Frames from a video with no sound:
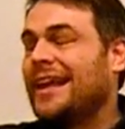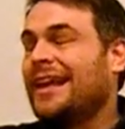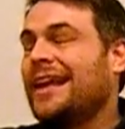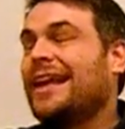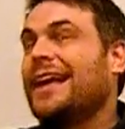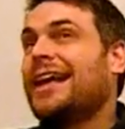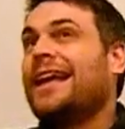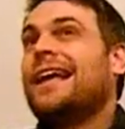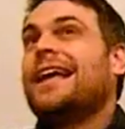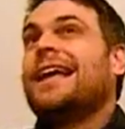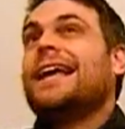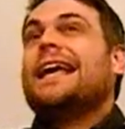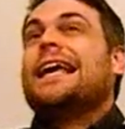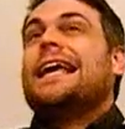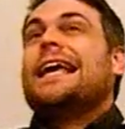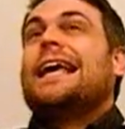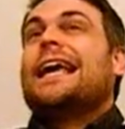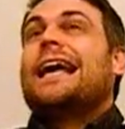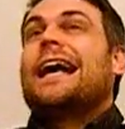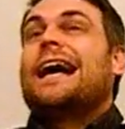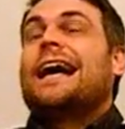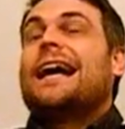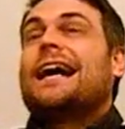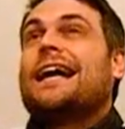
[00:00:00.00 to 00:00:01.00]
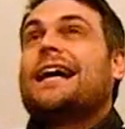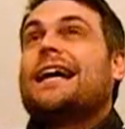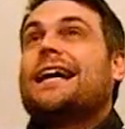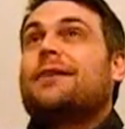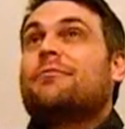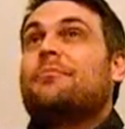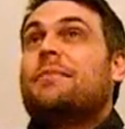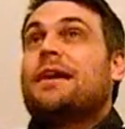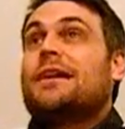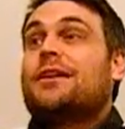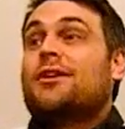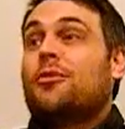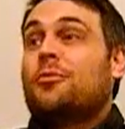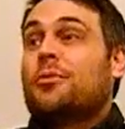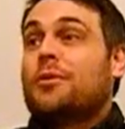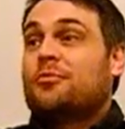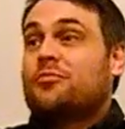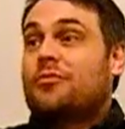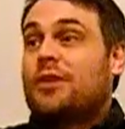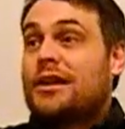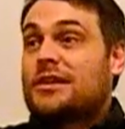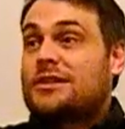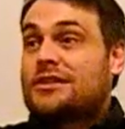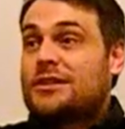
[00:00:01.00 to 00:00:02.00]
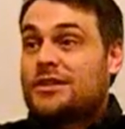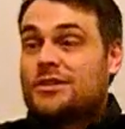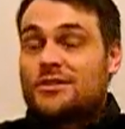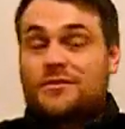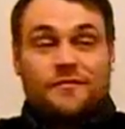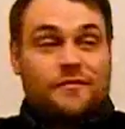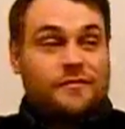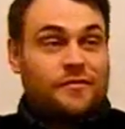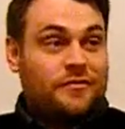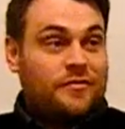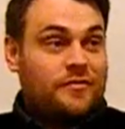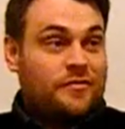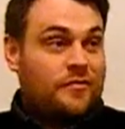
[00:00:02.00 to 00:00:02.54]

it may not be practiced